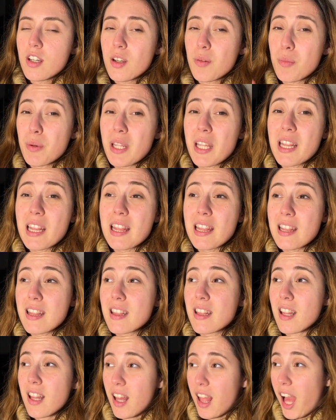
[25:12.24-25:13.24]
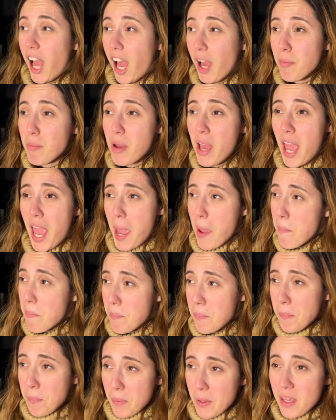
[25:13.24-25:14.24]
But I'm
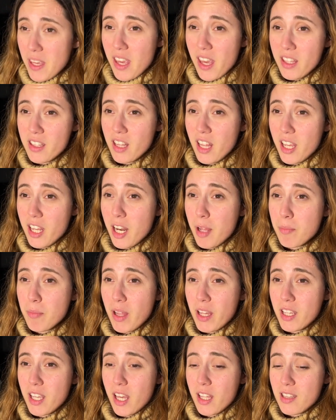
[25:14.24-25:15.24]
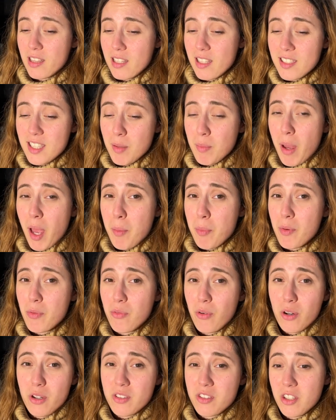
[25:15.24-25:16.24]
happy that I'm like, at least I'm hyper
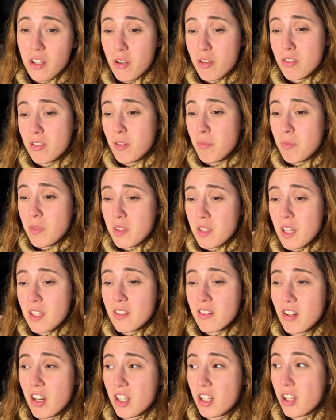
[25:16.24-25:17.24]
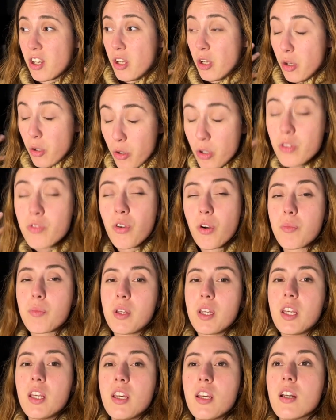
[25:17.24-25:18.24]
focusing on something that's like good for
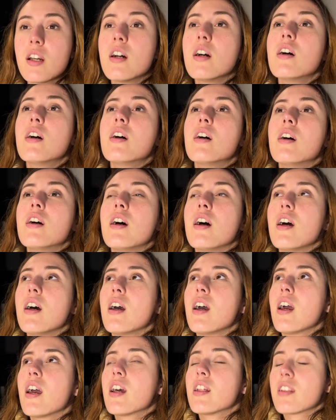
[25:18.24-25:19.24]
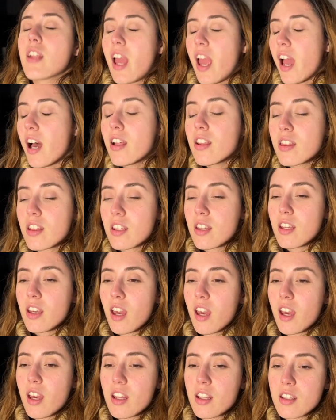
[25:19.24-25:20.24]
me and healthy
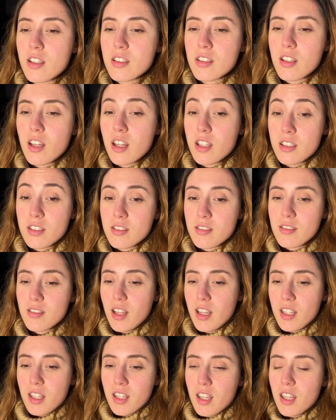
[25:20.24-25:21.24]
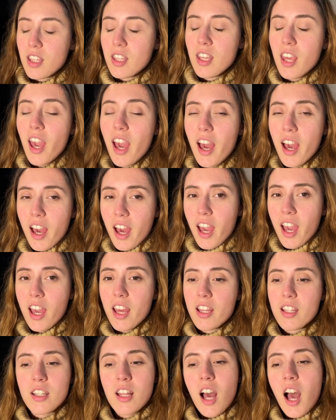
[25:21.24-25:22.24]
and like, yeah.
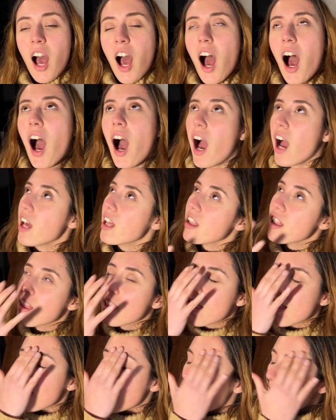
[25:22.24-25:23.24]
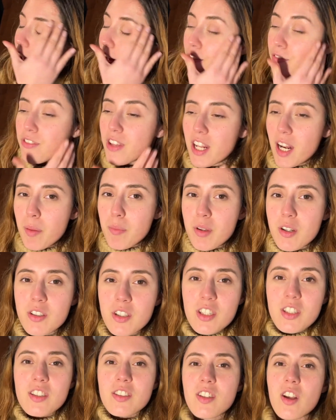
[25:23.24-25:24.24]
And I love that I'm
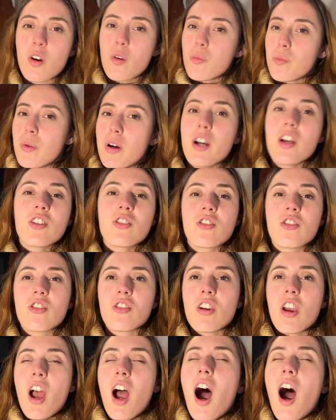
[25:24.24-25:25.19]
learning so much.